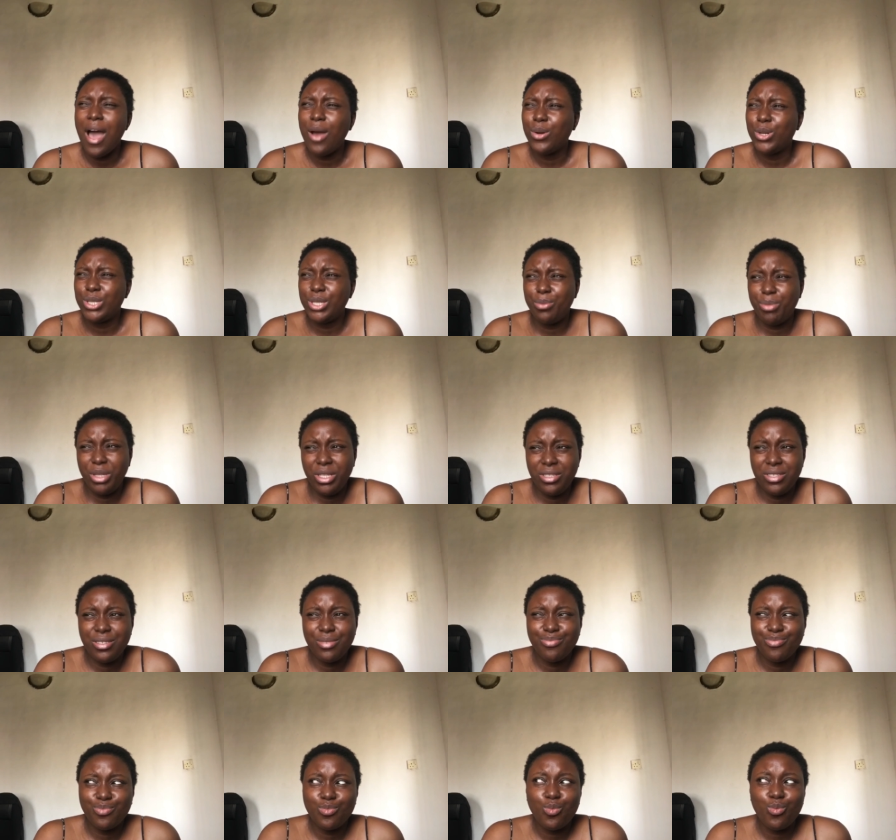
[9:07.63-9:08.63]
i was a bit
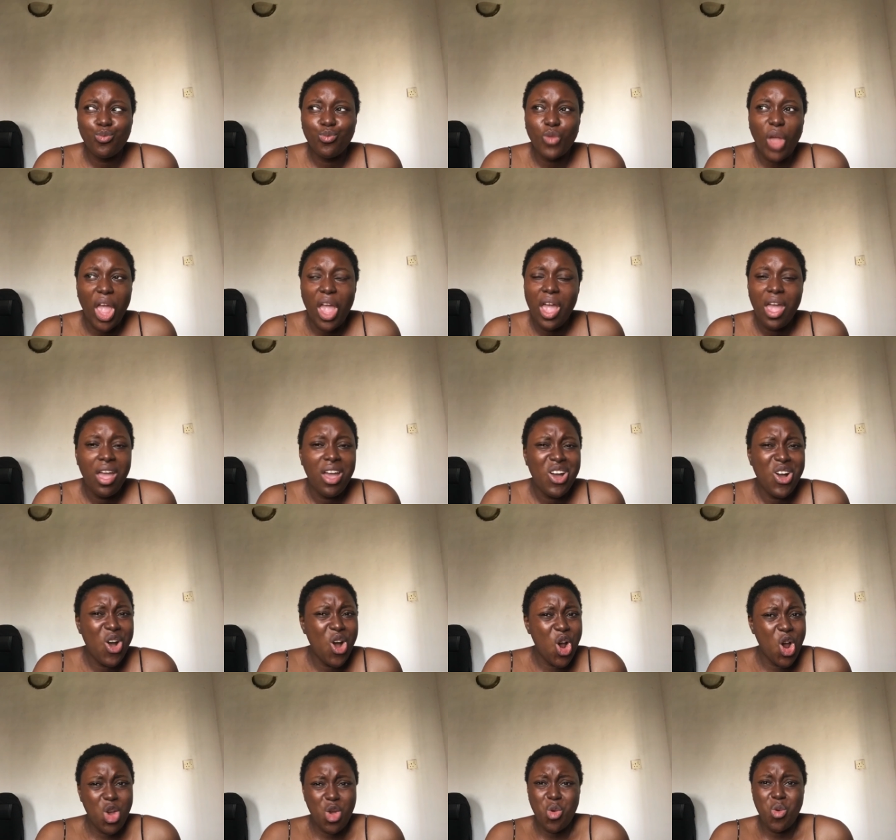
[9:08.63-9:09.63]

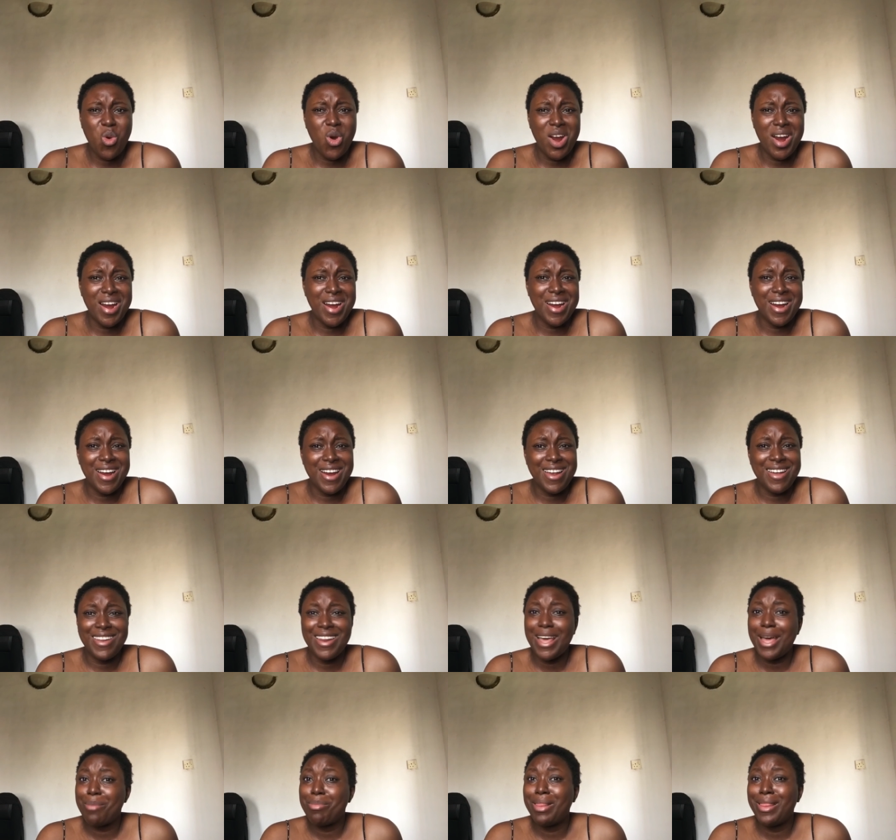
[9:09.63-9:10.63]
awkward
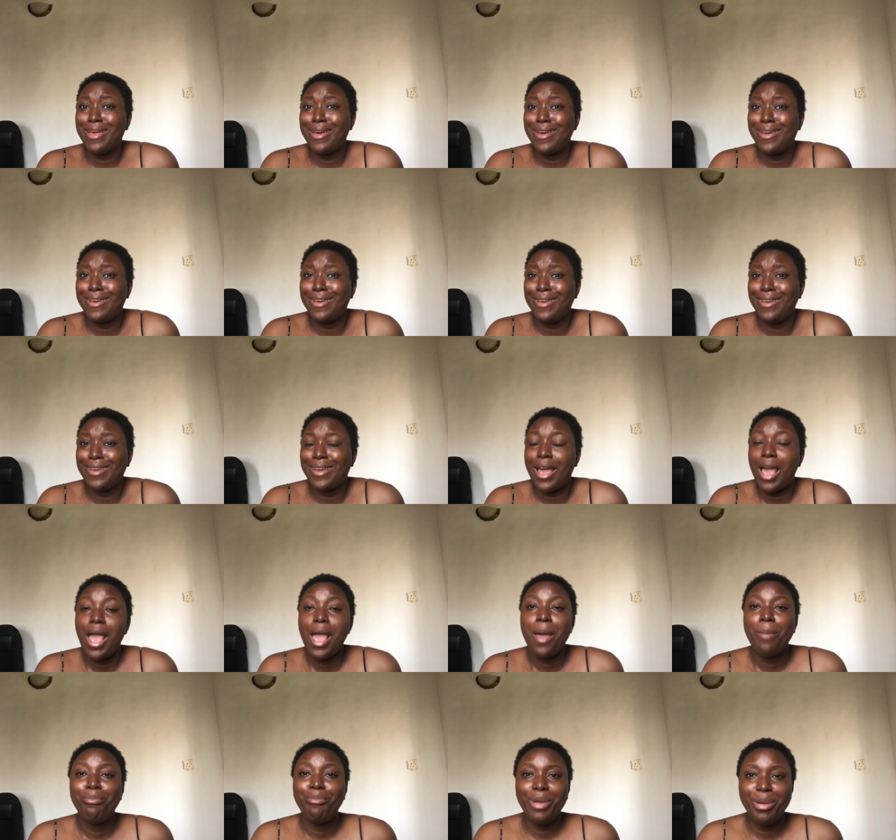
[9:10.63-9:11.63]
i'm like
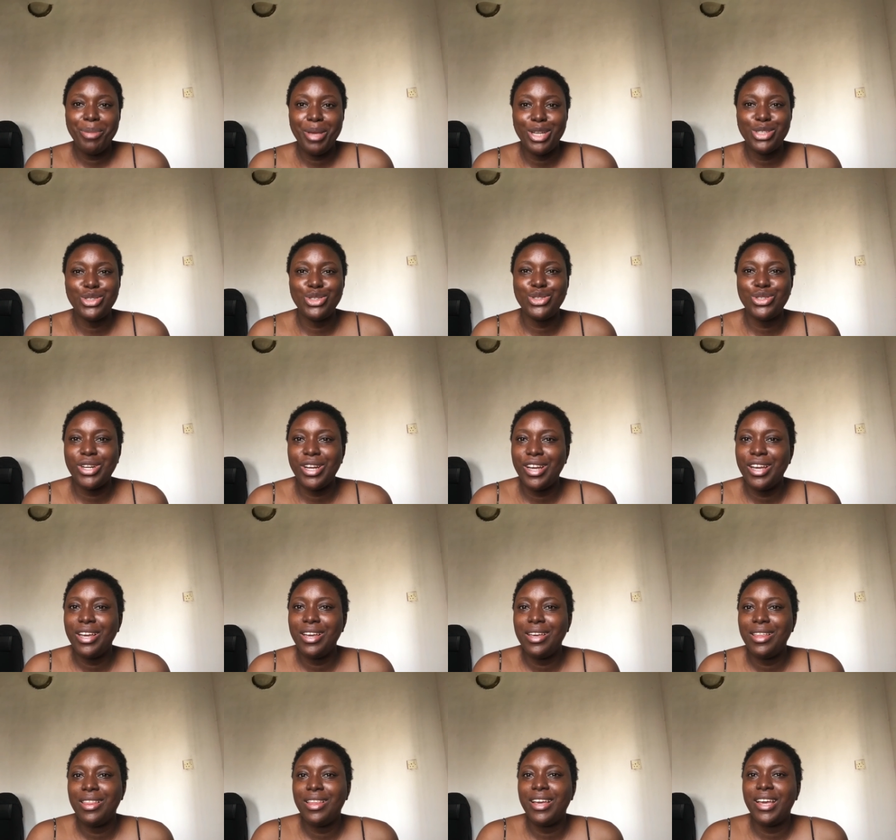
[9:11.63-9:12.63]
maybe i should try
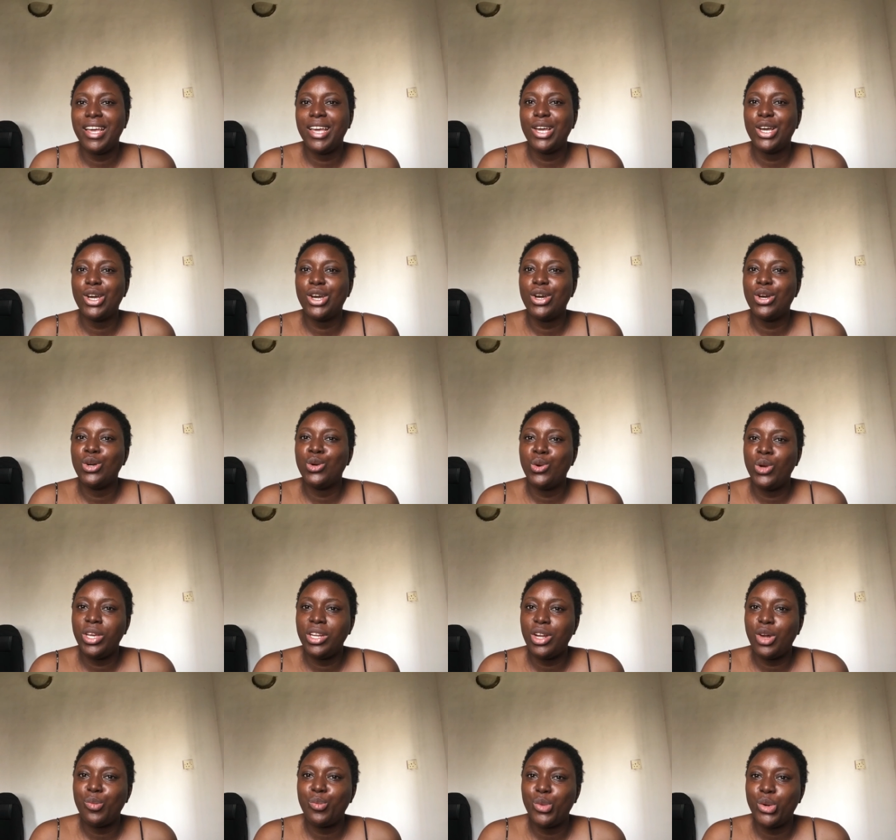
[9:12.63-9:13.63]
like going
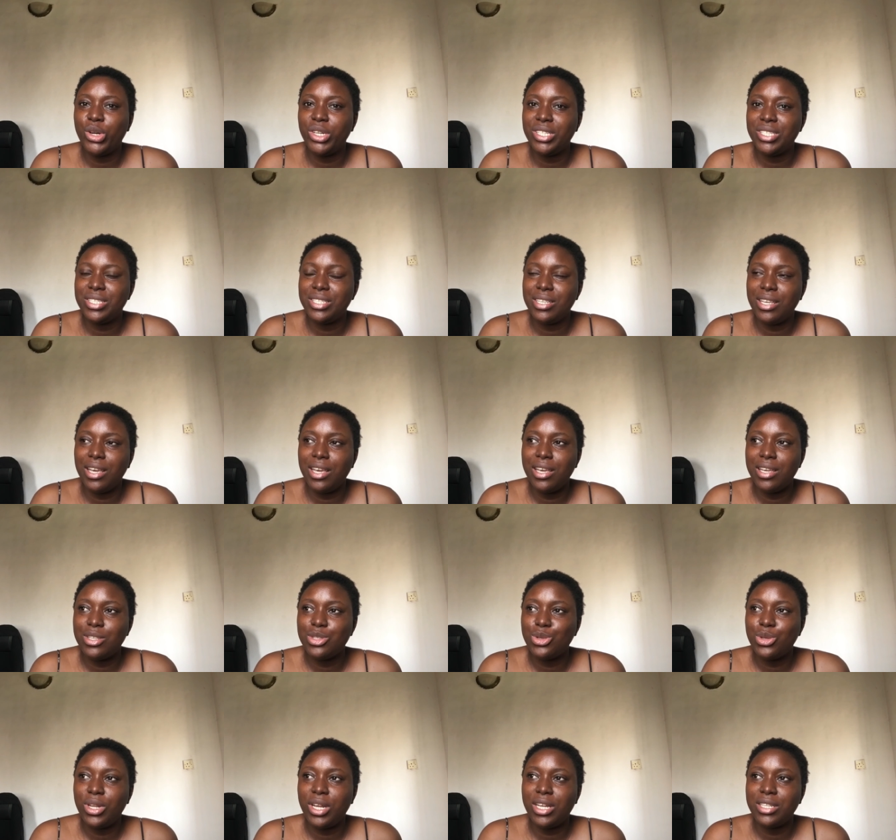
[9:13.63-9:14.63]
out more this year
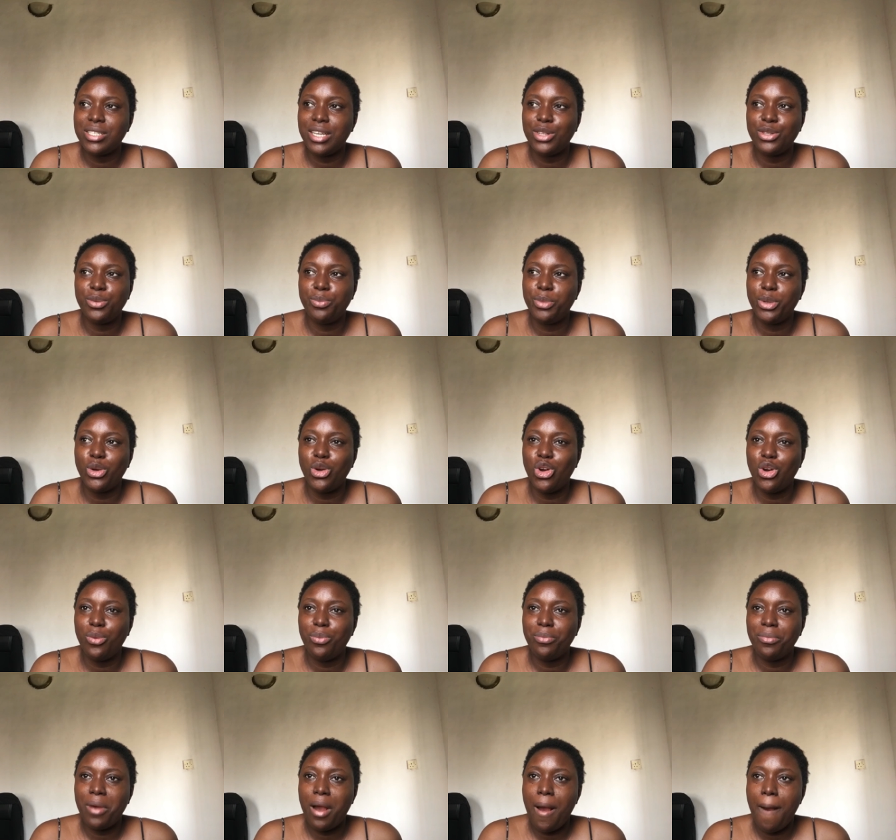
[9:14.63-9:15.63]
so that i don't
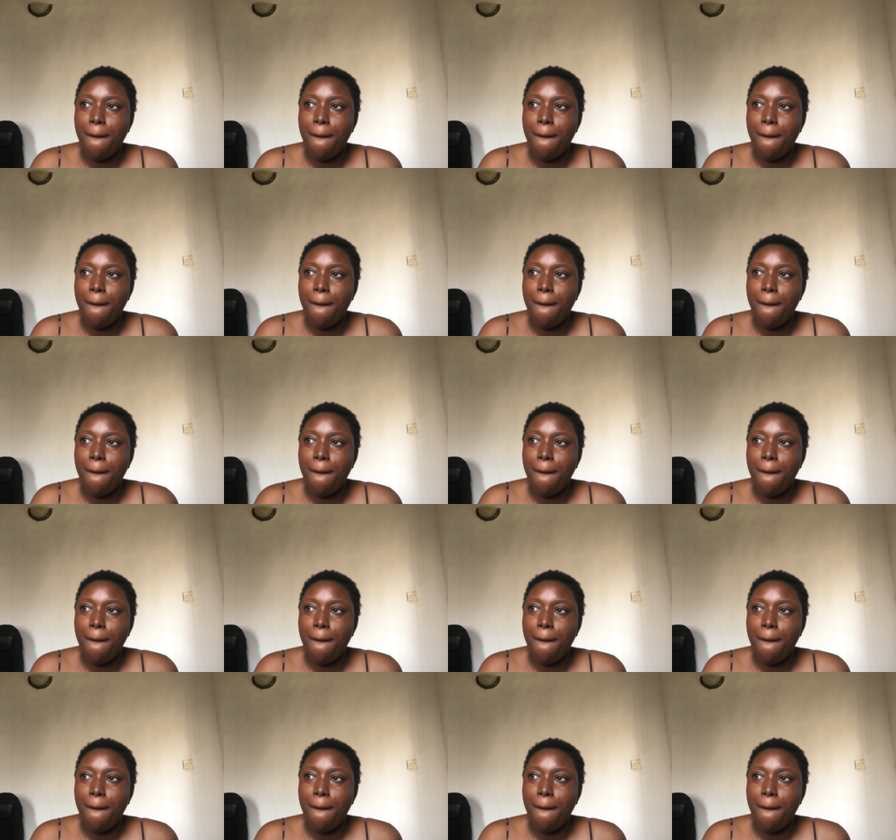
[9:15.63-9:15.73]
become